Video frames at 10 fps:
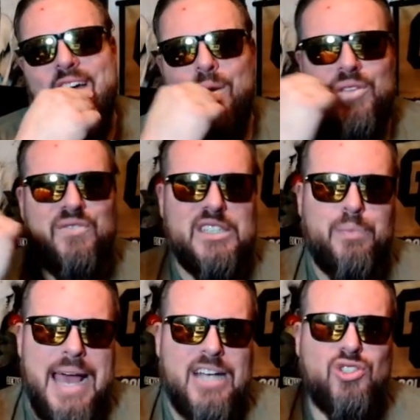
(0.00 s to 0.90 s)
with
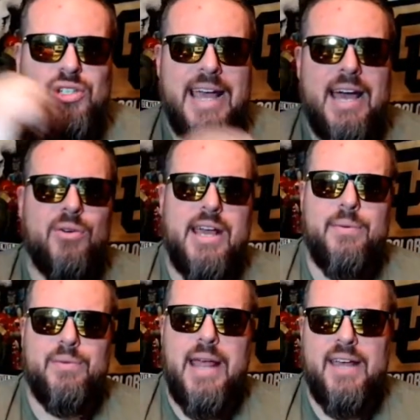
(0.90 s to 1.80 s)
Fitzpatrick out, I
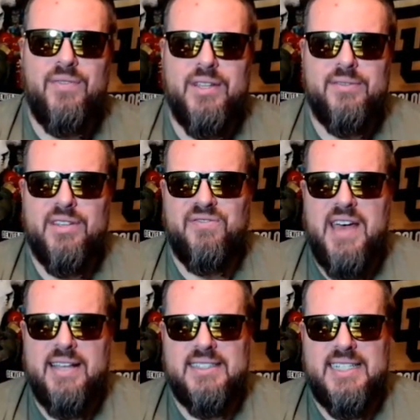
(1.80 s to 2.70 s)
would, and the
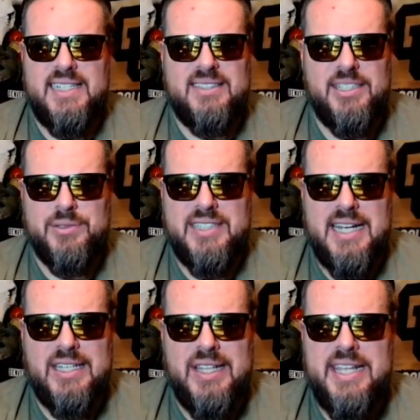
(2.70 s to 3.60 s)
fact that Tennessee was
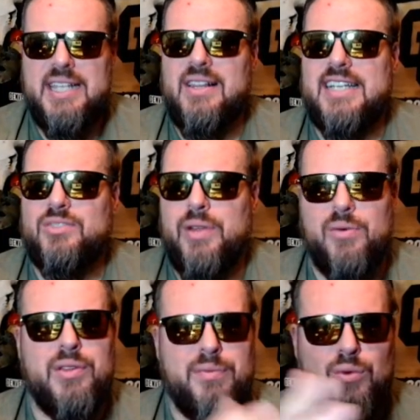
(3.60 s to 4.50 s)
kind of leaky last
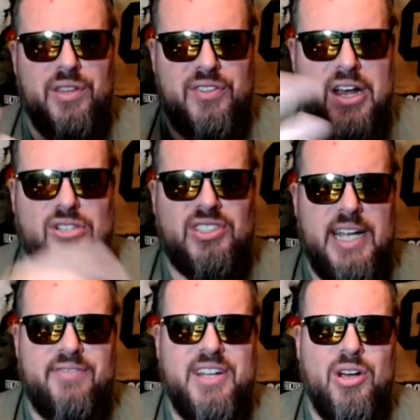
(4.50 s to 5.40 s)
week with their
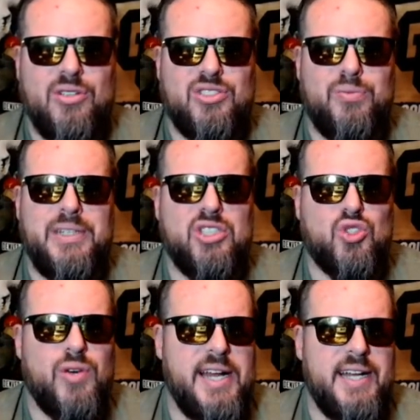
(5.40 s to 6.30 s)
safety also being
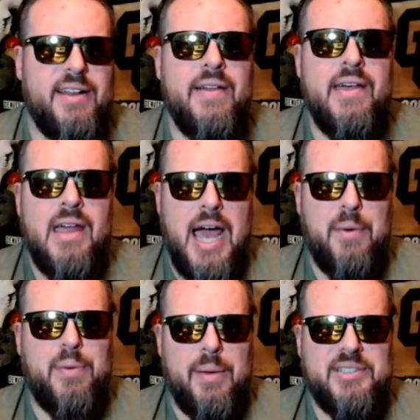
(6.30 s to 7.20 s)
traded, I
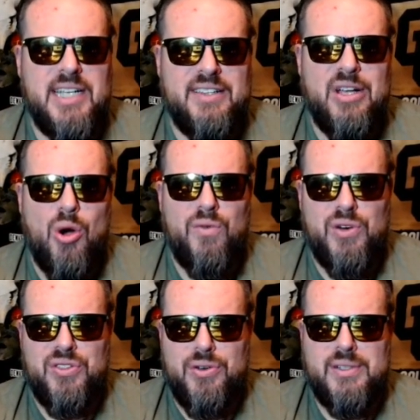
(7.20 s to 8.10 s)
would probably take the
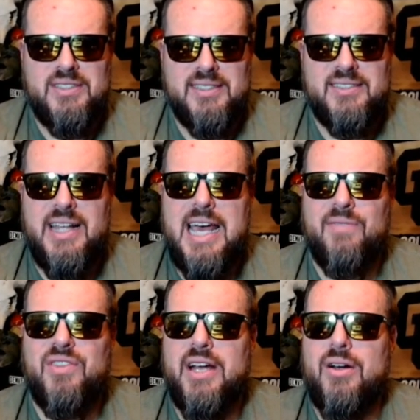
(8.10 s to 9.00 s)
over at
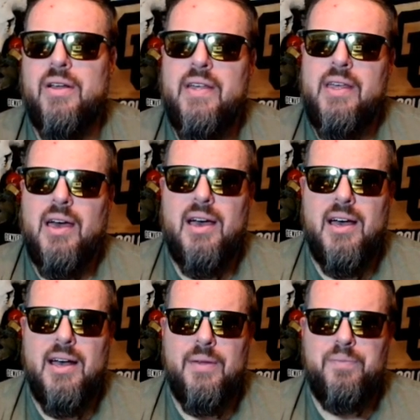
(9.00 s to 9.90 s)
36.5 there.
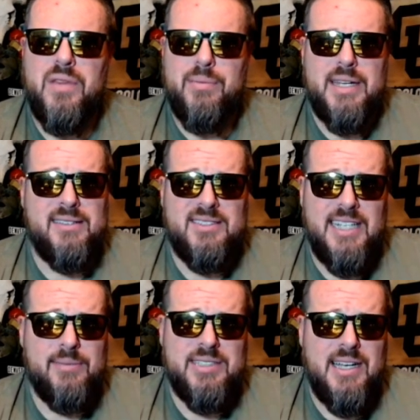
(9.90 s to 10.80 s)
But at the
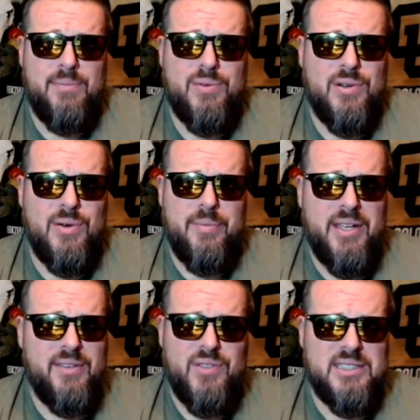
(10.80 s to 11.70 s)
same time, bro, I
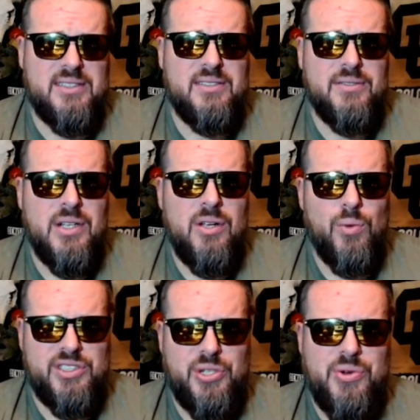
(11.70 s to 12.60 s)
mean, this
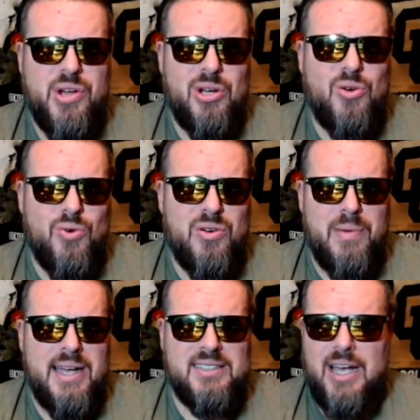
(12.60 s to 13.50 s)
with two young
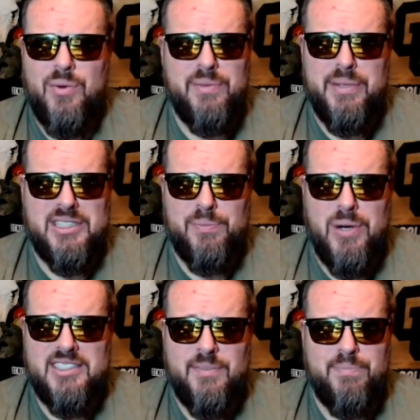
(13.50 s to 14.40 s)
quarterbacks, I wouldn't be
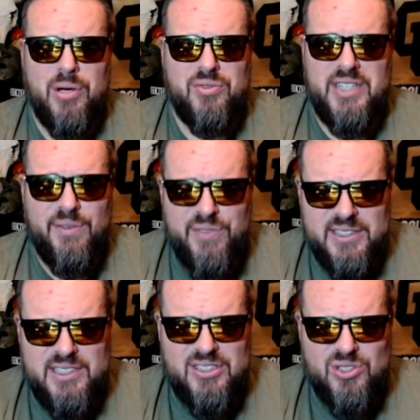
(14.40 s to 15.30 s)
surprised if both
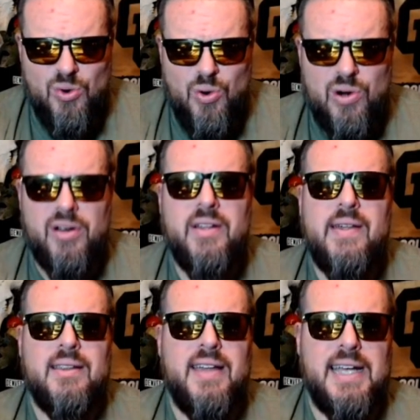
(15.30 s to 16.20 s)
defenses score.
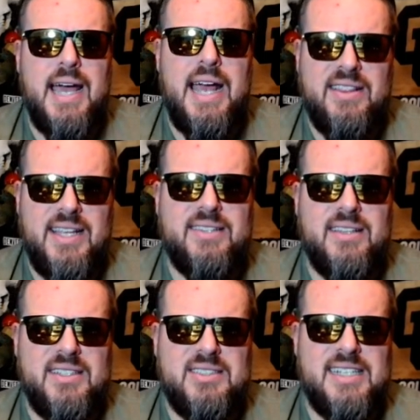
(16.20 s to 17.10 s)
Like, I think
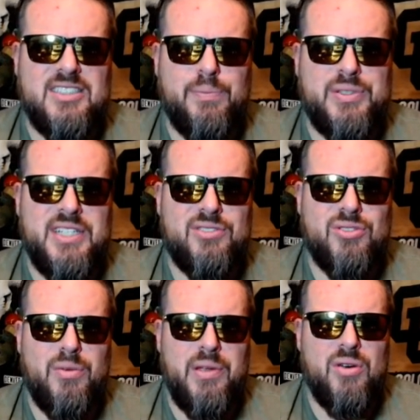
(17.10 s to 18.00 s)
that this has the
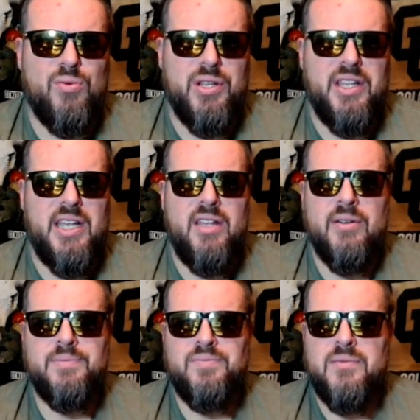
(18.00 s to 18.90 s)
potential to be a
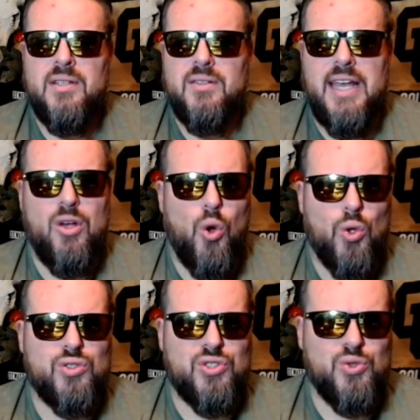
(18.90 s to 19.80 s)
really like
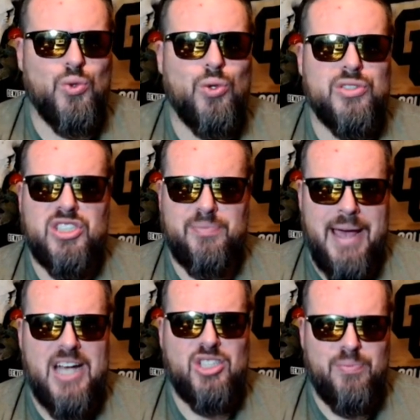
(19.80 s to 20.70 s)
old school
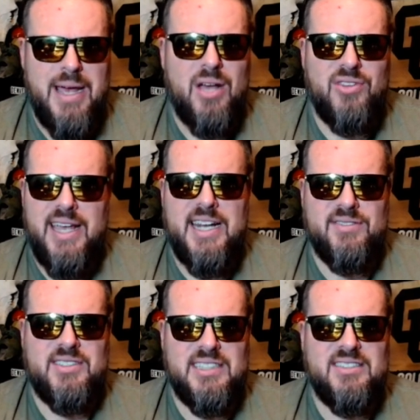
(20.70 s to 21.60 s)
smash mouth
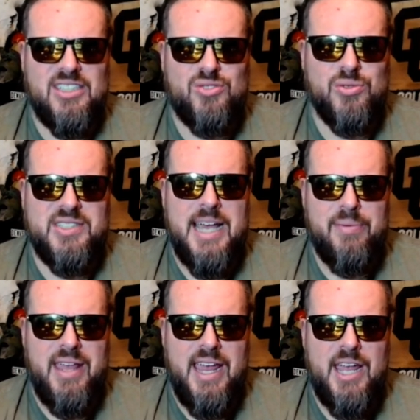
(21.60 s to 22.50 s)
NFC Central
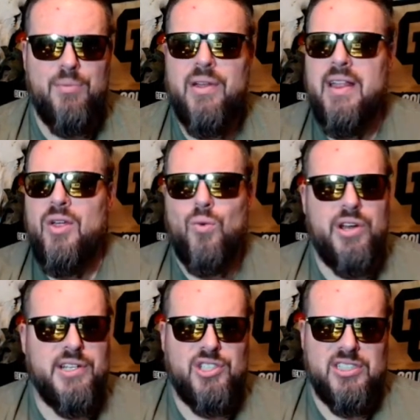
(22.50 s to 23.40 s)
type game where
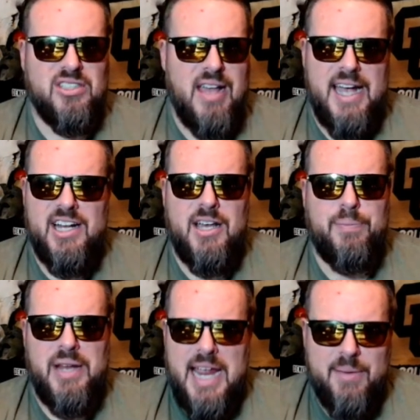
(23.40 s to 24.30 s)
you just line up
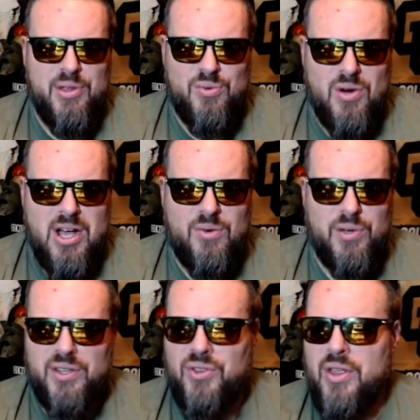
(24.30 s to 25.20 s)
and hammer the rock
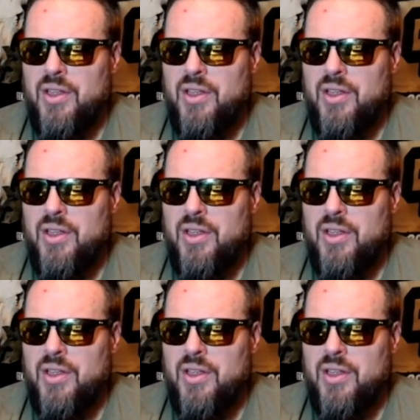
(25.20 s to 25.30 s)
with